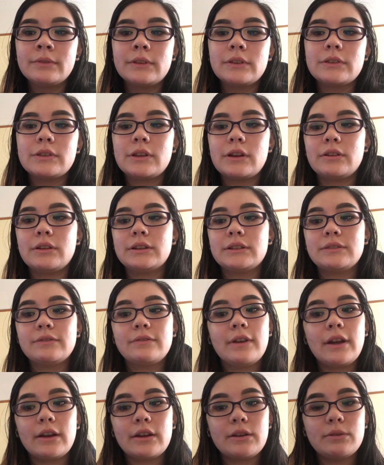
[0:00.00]
So it's
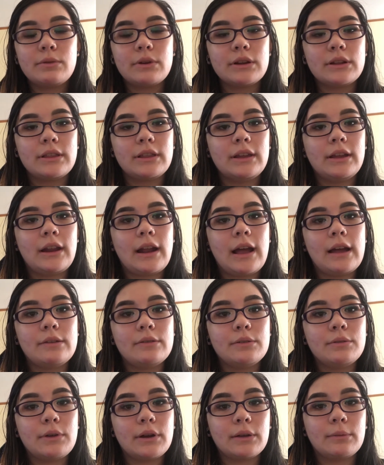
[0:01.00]
very worth it. I
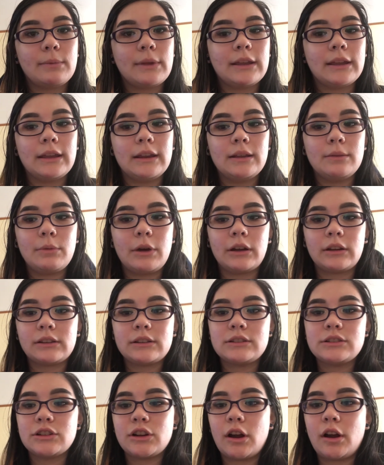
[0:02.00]
would recommend getting
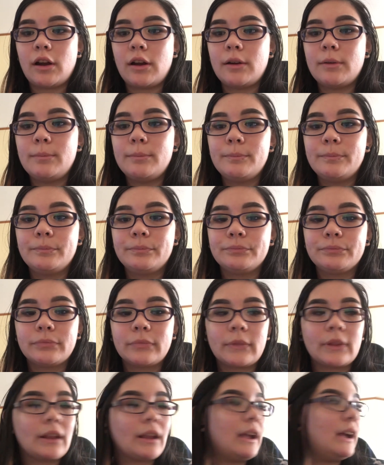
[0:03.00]
Boxycharm,
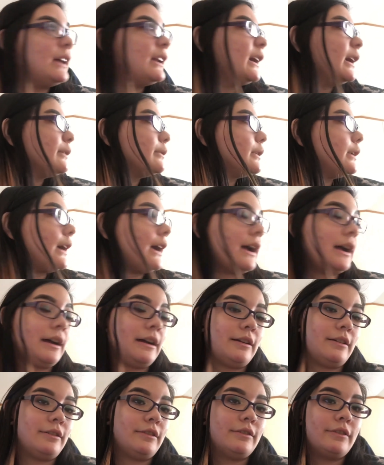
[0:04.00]
and I will
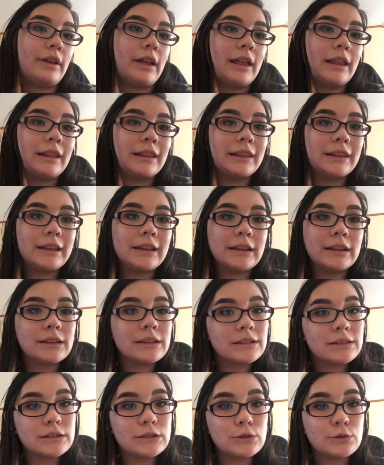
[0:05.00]
have
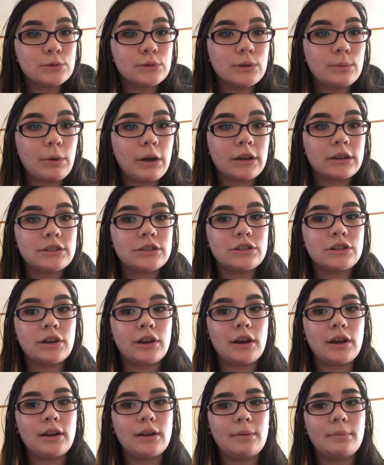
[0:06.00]
links to the
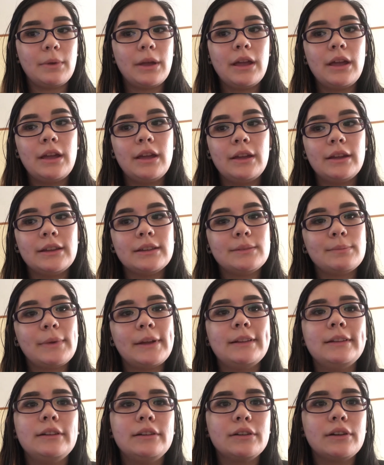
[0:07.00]
Boxycharm. It's my
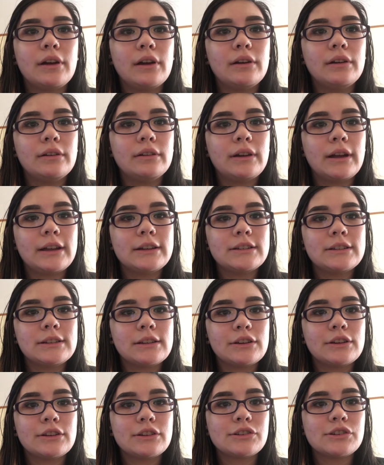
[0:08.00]
little code. I just
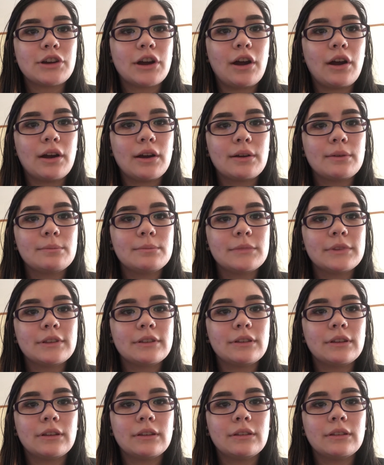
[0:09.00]
earn charms.
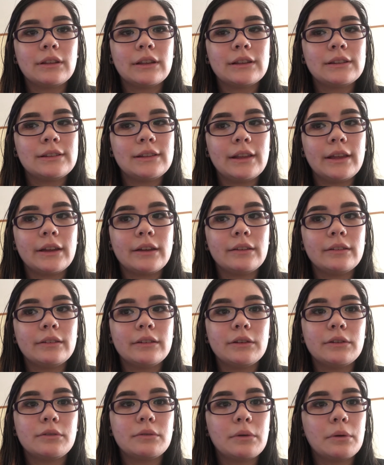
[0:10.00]
It's like a
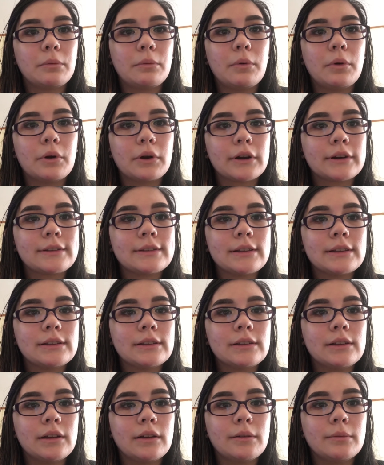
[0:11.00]
little reward
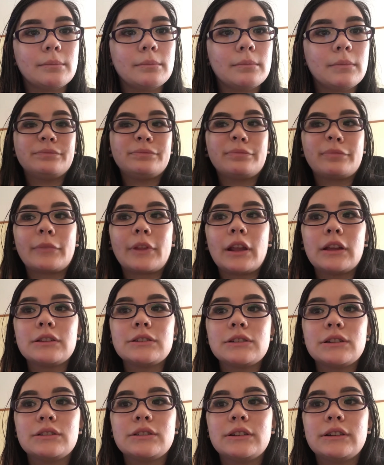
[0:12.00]
system.
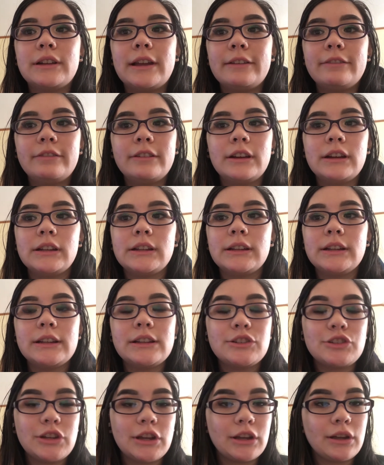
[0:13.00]
So definitely
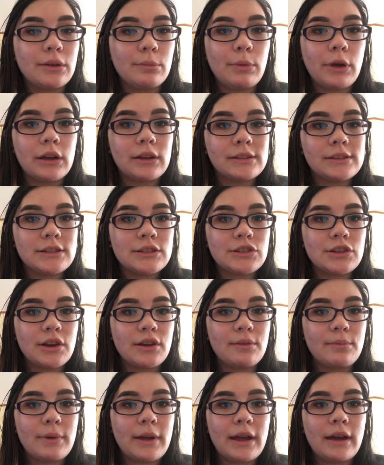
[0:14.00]
check
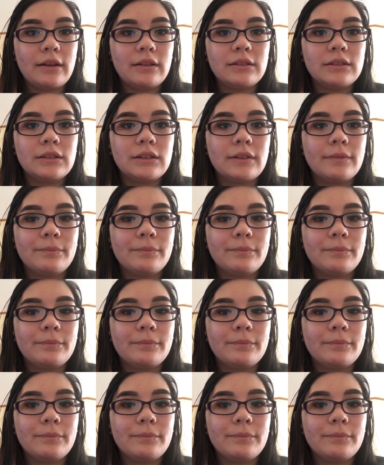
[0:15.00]
Boxycharm out.